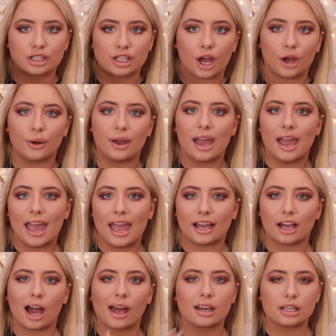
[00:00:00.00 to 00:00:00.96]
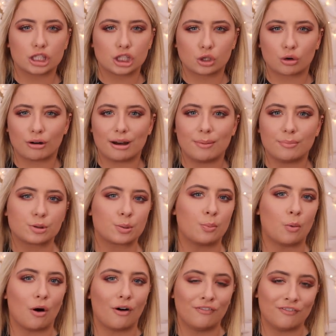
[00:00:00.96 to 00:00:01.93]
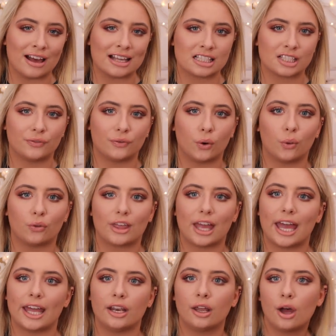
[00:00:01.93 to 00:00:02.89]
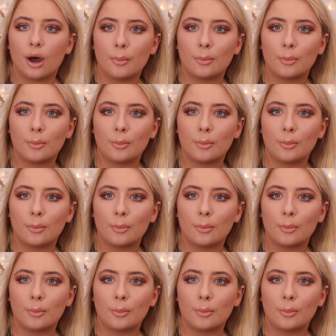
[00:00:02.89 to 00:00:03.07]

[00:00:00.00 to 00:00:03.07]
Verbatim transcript: so it kind of screamed more festival than